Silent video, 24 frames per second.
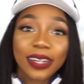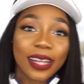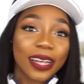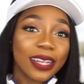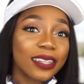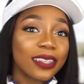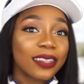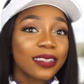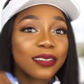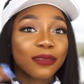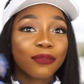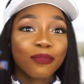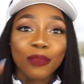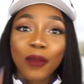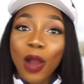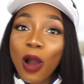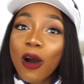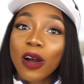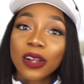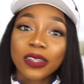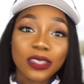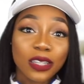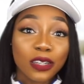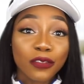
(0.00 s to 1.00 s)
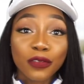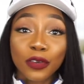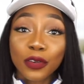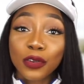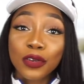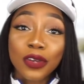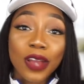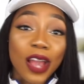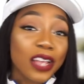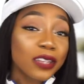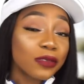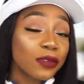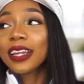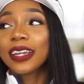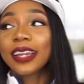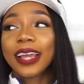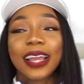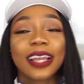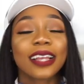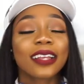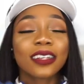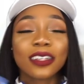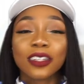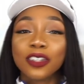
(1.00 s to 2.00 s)
like content for you guys so
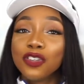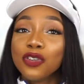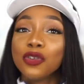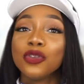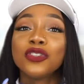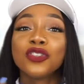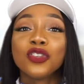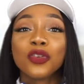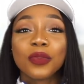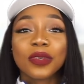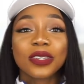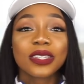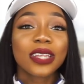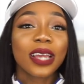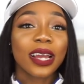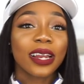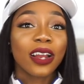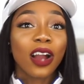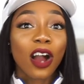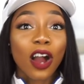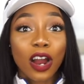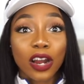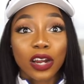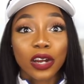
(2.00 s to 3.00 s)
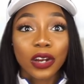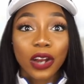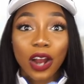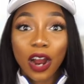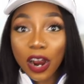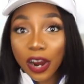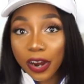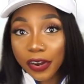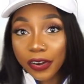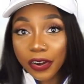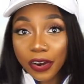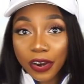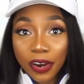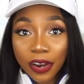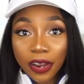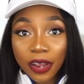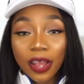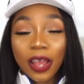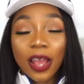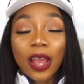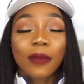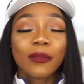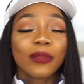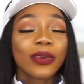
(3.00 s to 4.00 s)
like YouTube is getting harder and harder
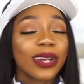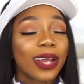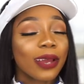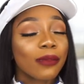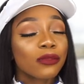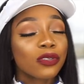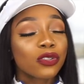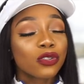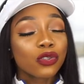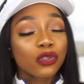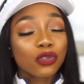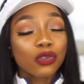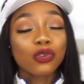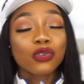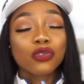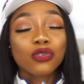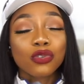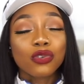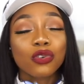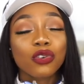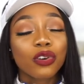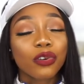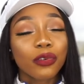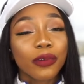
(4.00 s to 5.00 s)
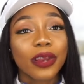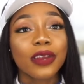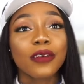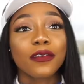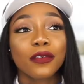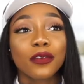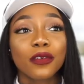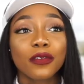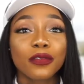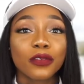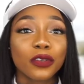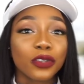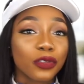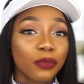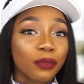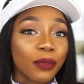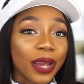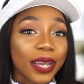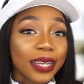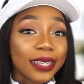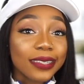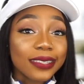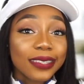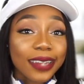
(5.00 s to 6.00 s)
but I'm so so grateful for you
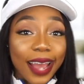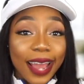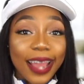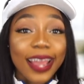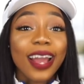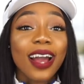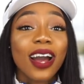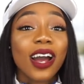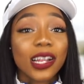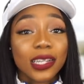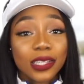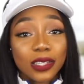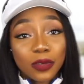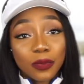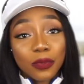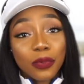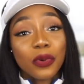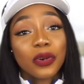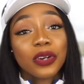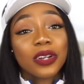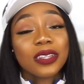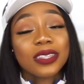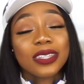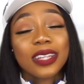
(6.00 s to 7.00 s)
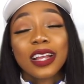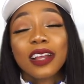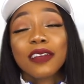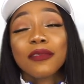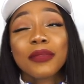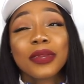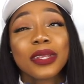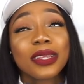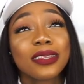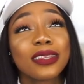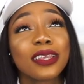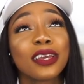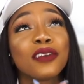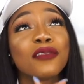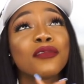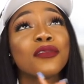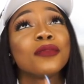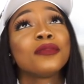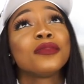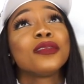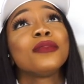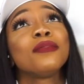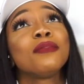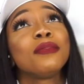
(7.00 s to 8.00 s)
my die-hard supporters that have been there
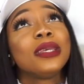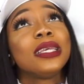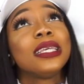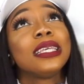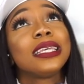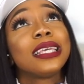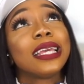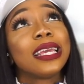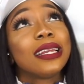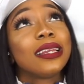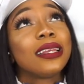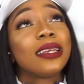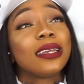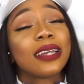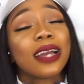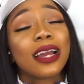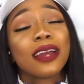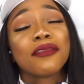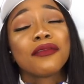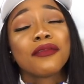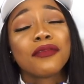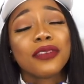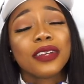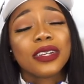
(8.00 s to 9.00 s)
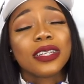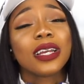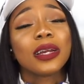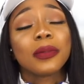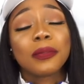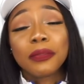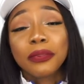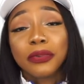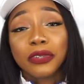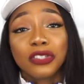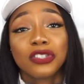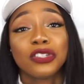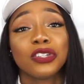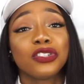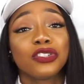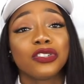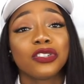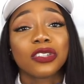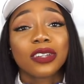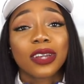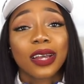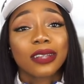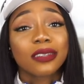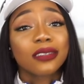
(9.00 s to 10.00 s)
from the beginning I really appreciate
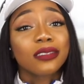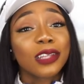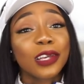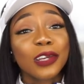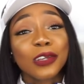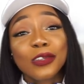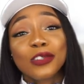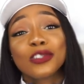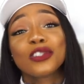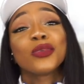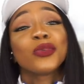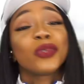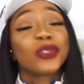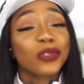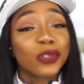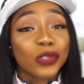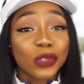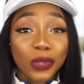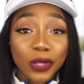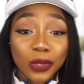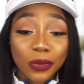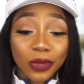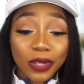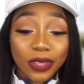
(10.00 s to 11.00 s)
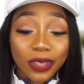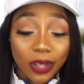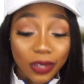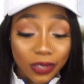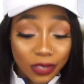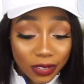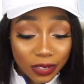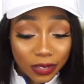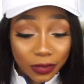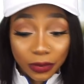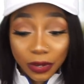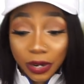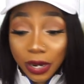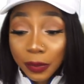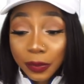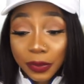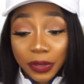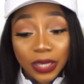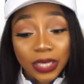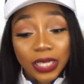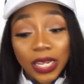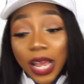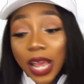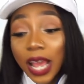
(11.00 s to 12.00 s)
you guys thank you so much for 21,000
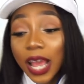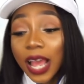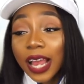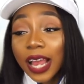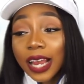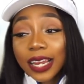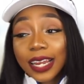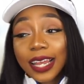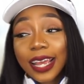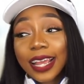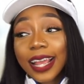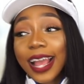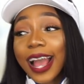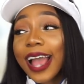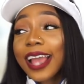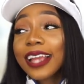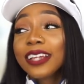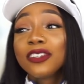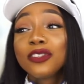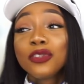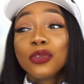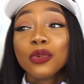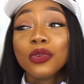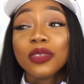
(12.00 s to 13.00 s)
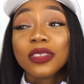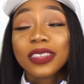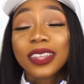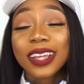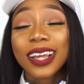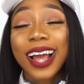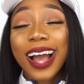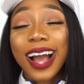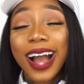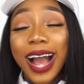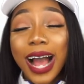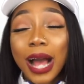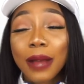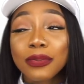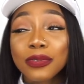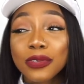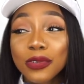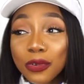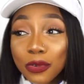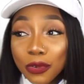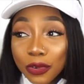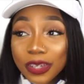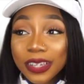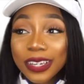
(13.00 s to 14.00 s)
subscribers like I do the
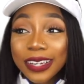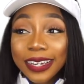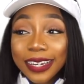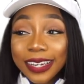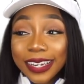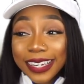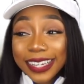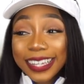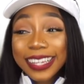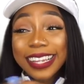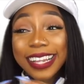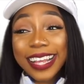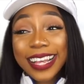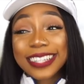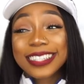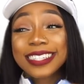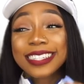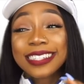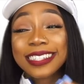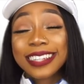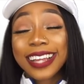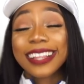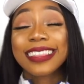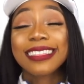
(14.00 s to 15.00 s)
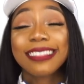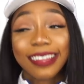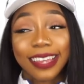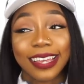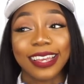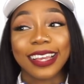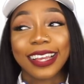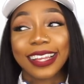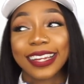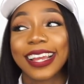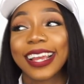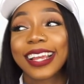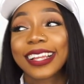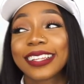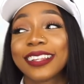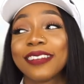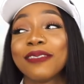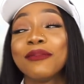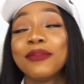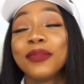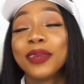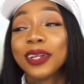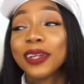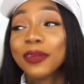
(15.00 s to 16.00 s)
absolute littlest nothing like the
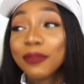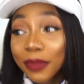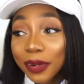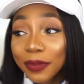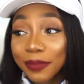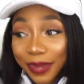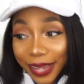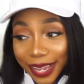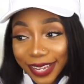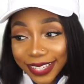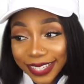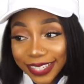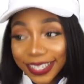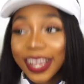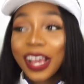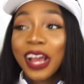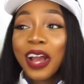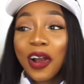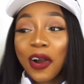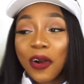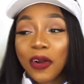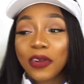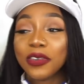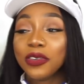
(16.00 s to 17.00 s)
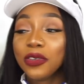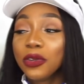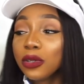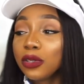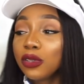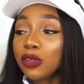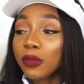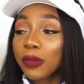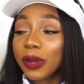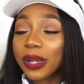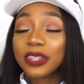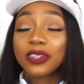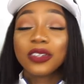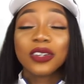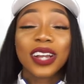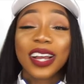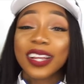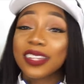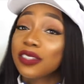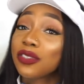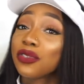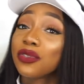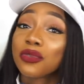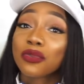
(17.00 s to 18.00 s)
minimumest on YouTube and you
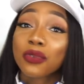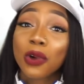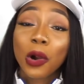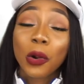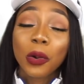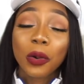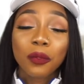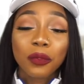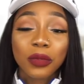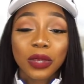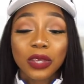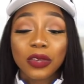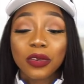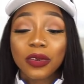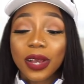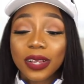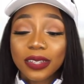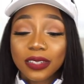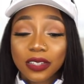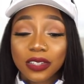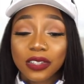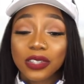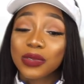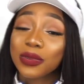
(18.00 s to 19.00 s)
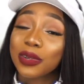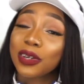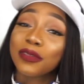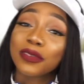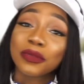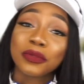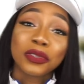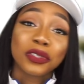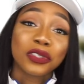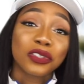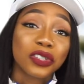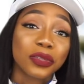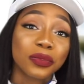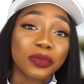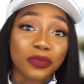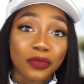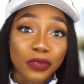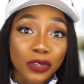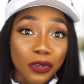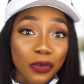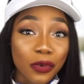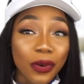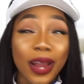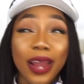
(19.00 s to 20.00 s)
guys do work with me you guys are still waiting for me to drop a
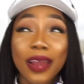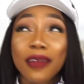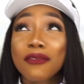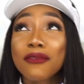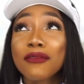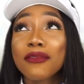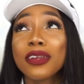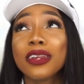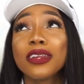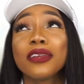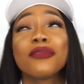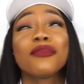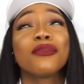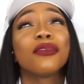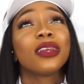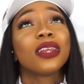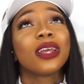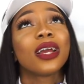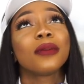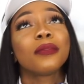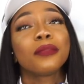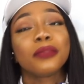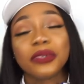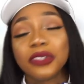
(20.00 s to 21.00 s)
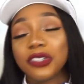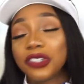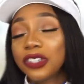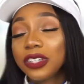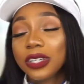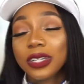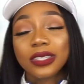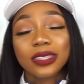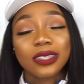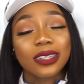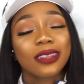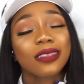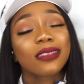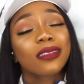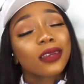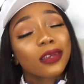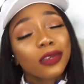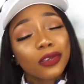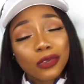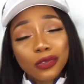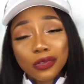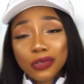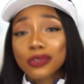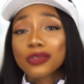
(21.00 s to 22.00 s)
video I really really appreciate it
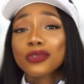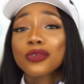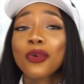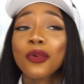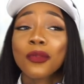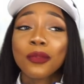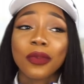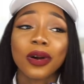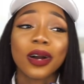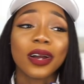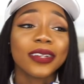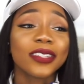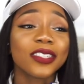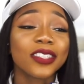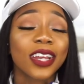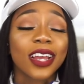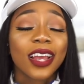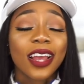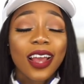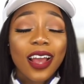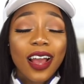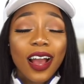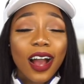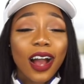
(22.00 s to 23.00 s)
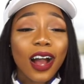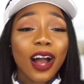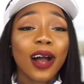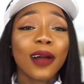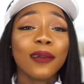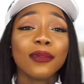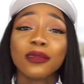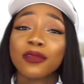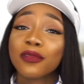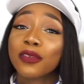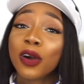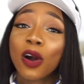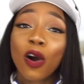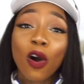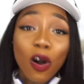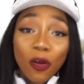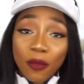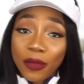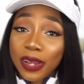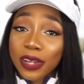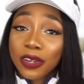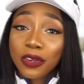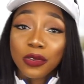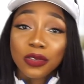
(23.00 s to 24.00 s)
thank you so much um for all
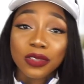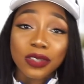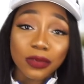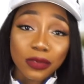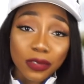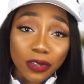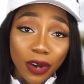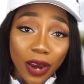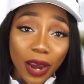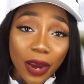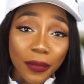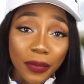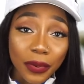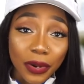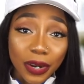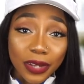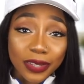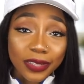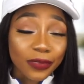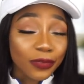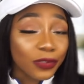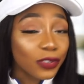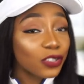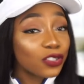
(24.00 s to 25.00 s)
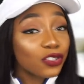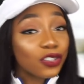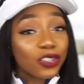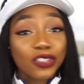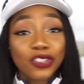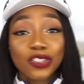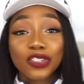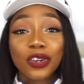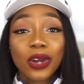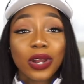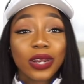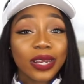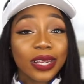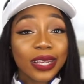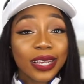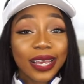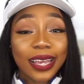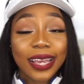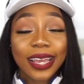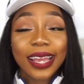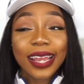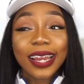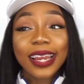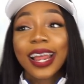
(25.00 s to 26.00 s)
my new subscribers if you're just joining
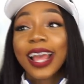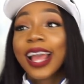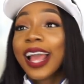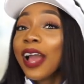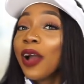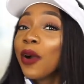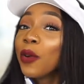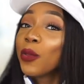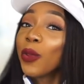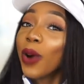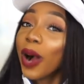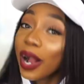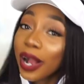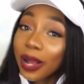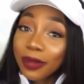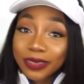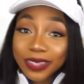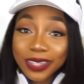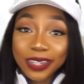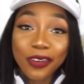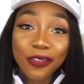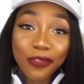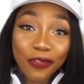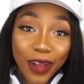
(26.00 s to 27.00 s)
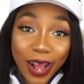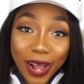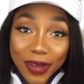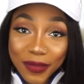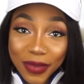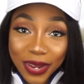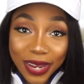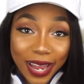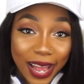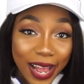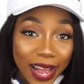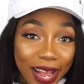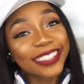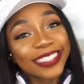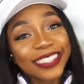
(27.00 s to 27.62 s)
in welcome to the family